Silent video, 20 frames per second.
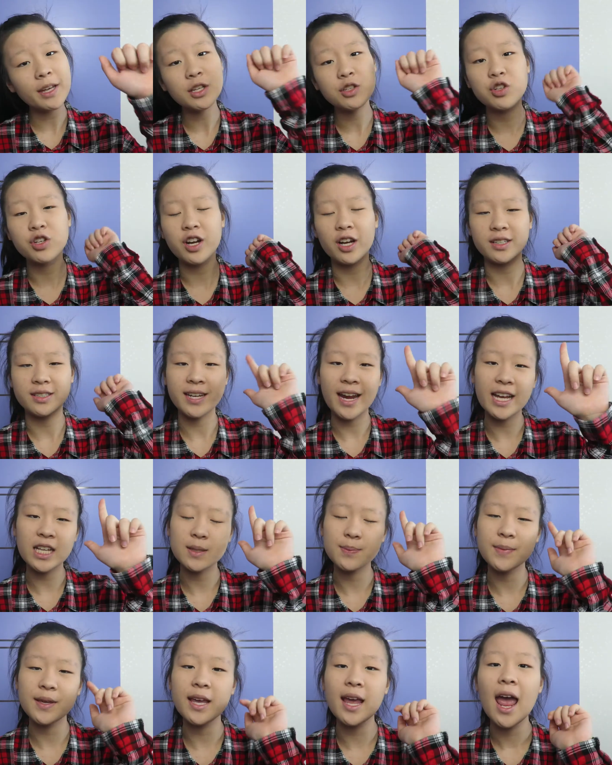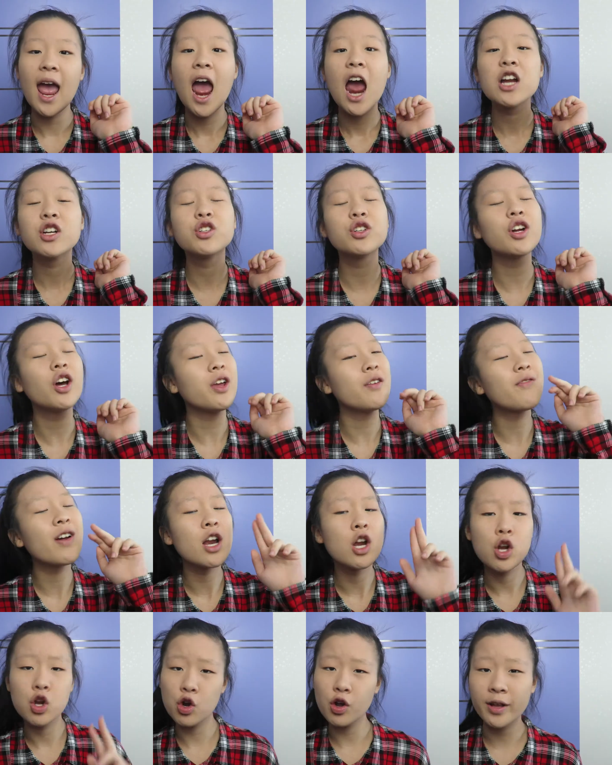me, do not text me, do not
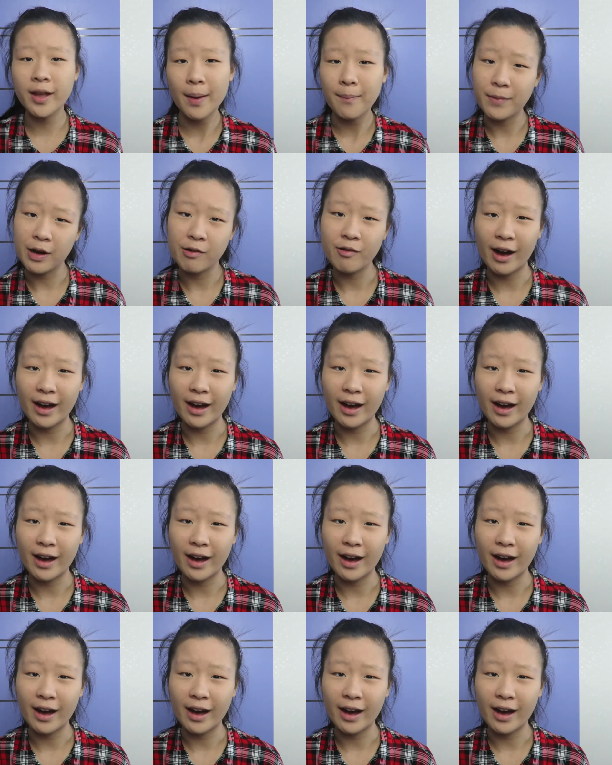even look at me